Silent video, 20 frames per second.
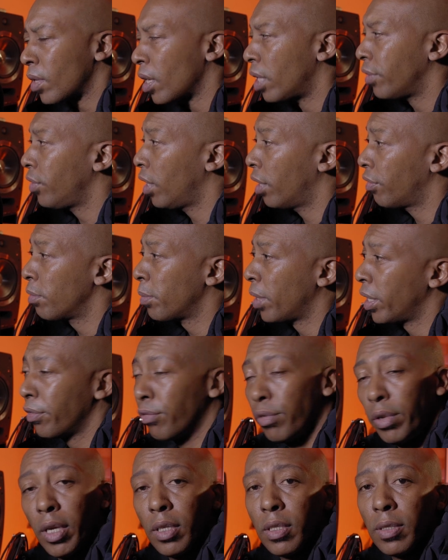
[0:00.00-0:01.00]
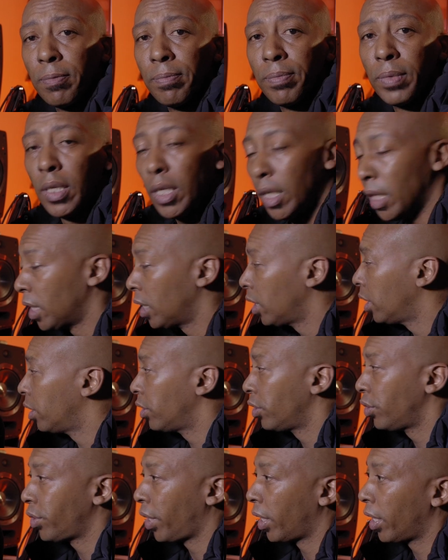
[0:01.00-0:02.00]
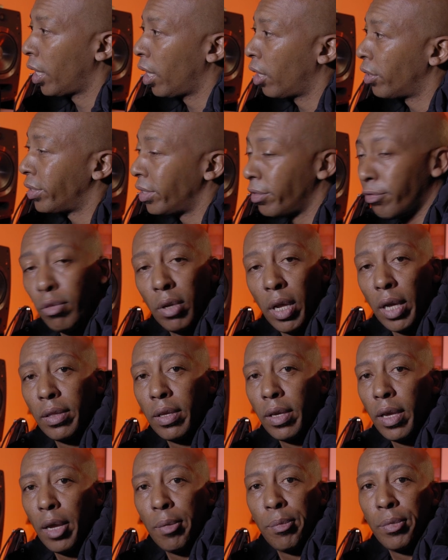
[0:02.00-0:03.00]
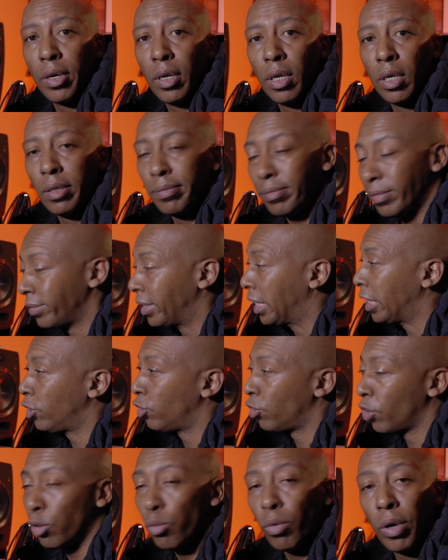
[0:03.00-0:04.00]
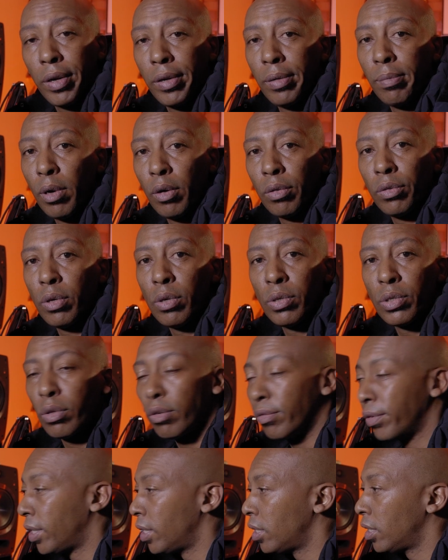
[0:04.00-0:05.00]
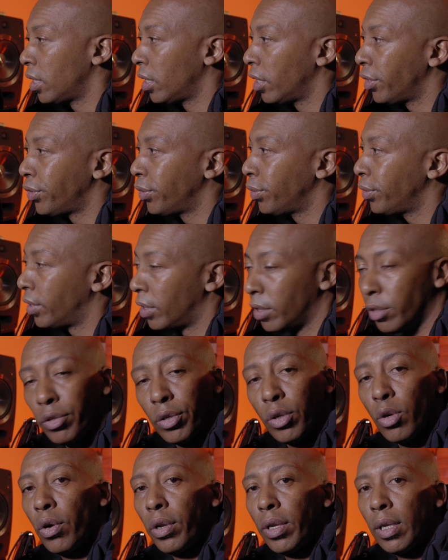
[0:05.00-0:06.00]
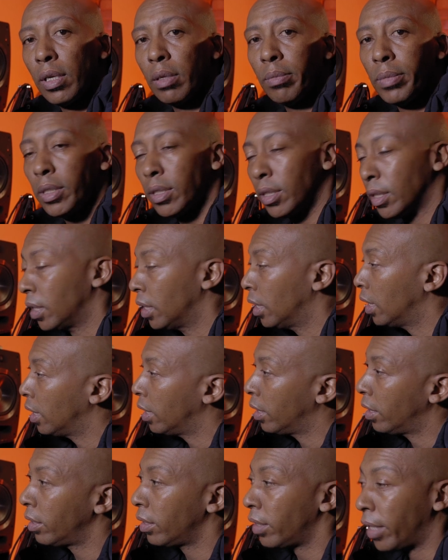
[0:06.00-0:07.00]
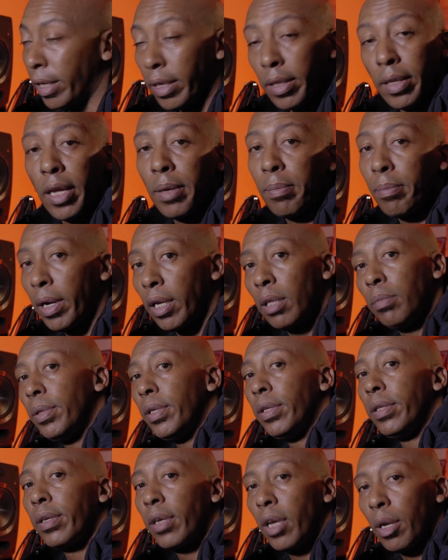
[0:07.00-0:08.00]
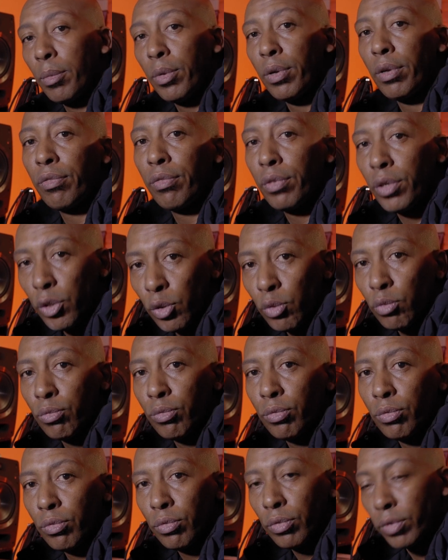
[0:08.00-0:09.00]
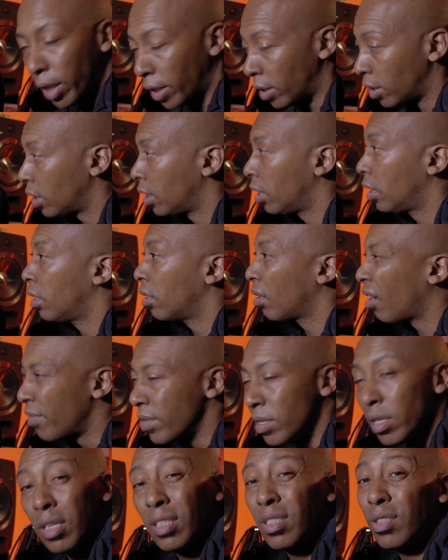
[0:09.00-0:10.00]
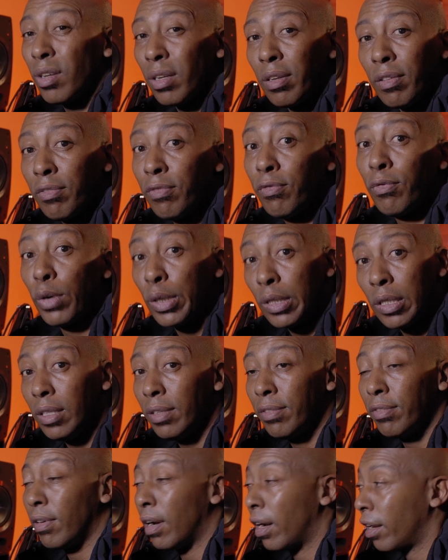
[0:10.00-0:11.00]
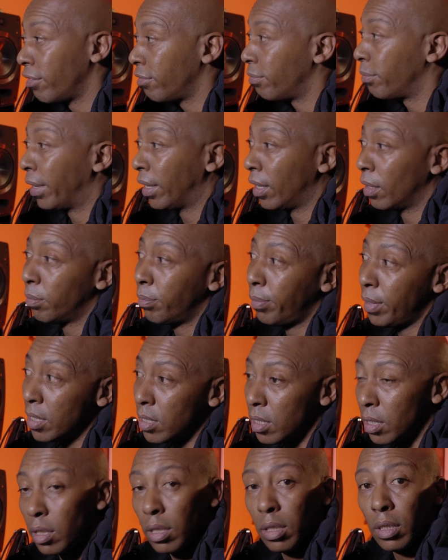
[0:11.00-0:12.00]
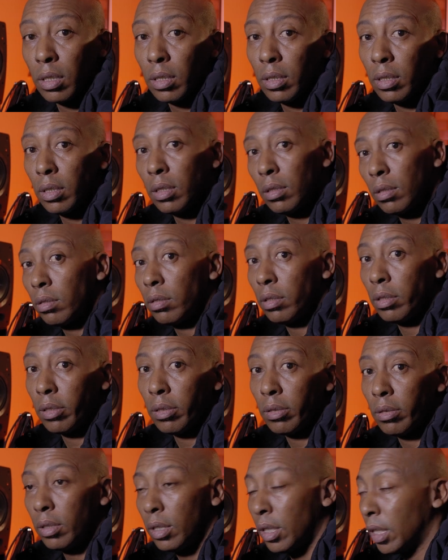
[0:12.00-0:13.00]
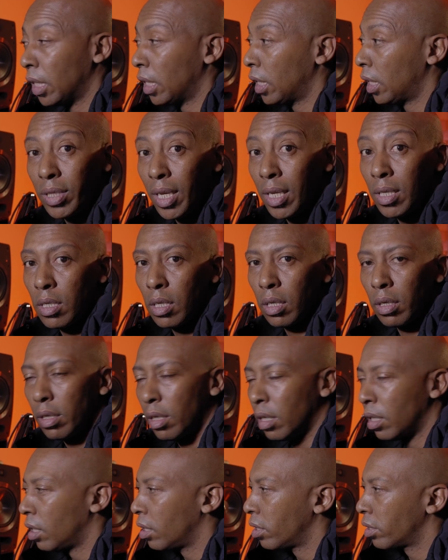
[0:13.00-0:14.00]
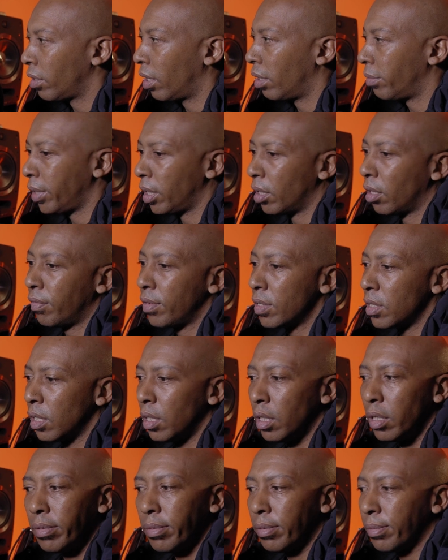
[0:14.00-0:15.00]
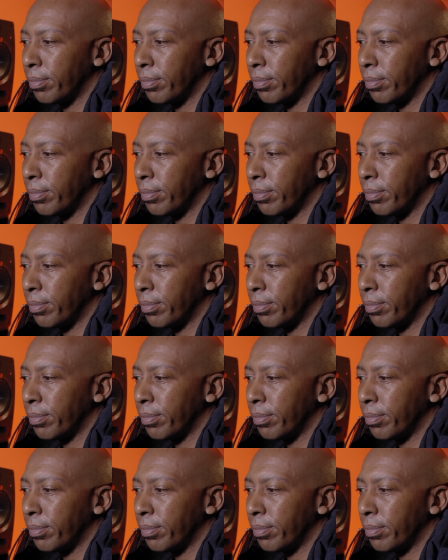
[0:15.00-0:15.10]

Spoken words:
if you have the money for that, check it out. If you like the camera and you're not worried about those overheating issues and the recording limit, then that might be the camera for you, right? Obviously, it's got a 45 megapixel, you know, sensor. So I mean, obviously,